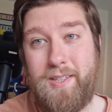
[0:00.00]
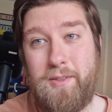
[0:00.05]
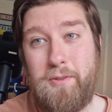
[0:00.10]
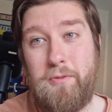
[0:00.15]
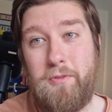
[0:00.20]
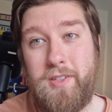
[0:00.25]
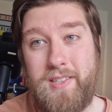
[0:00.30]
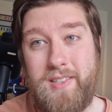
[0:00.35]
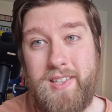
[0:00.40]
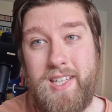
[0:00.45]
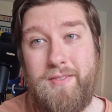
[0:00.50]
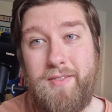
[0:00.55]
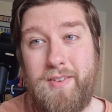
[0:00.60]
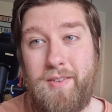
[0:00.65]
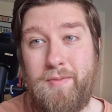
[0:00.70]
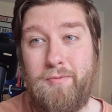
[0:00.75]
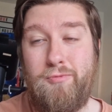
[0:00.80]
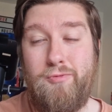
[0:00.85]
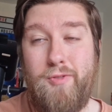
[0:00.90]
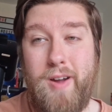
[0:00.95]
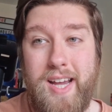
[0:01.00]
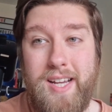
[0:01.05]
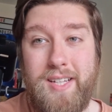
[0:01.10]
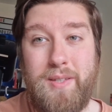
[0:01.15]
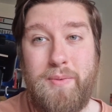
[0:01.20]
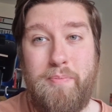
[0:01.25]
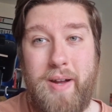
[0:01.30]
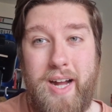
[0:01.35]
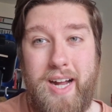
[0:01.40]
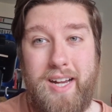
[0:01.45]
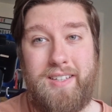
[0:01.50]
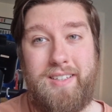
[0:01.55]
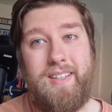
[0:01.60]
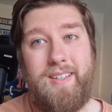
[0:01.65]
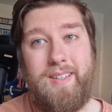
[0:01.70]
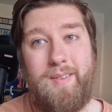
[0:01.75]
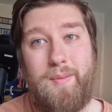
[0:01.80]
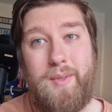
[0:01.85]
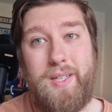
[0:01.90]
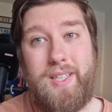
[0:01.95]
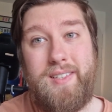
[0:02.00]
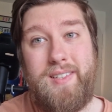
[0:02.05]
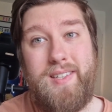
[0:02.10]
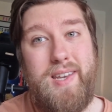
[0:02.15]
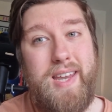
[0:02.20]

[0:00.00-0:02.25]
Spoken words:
You will receive a race ban, which has